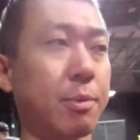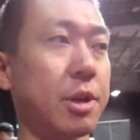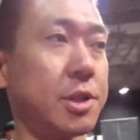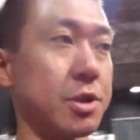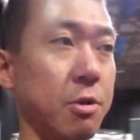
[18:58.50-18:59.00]

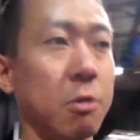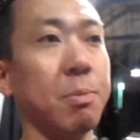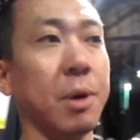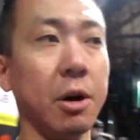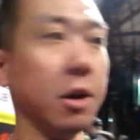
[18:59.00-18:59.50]
mean, so
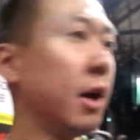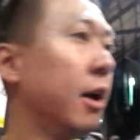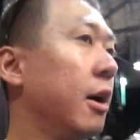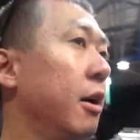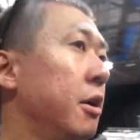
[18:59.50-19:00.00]

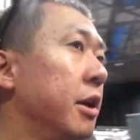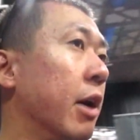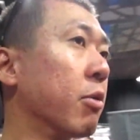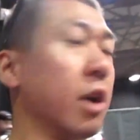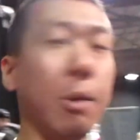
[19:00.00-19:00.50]
but yeah,
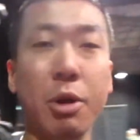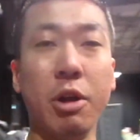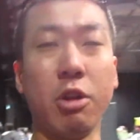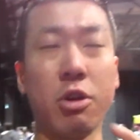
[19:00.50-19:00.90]
I'm gonna have a look